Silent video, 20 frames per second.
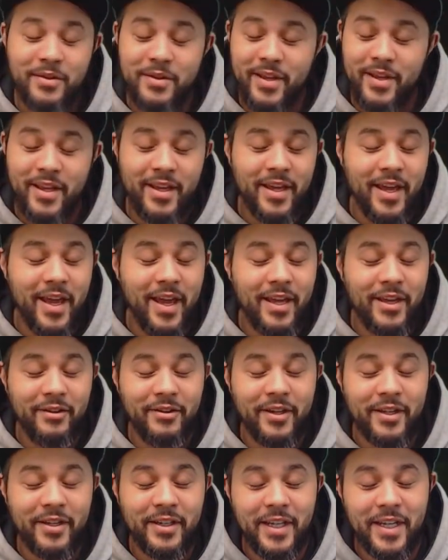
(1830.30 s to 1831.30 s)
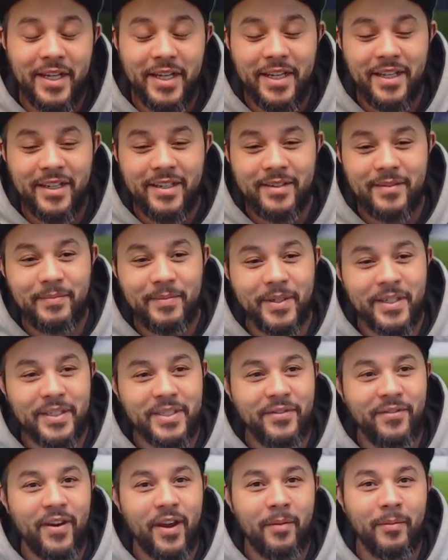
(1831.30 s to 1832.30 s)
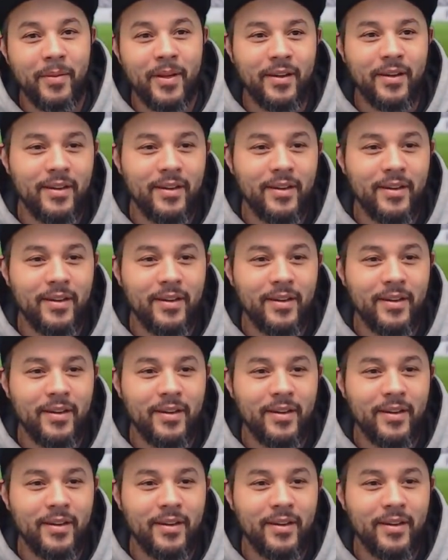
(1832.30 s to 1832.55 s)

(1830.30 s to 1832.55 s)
you, EA, you done did it, but it's famine.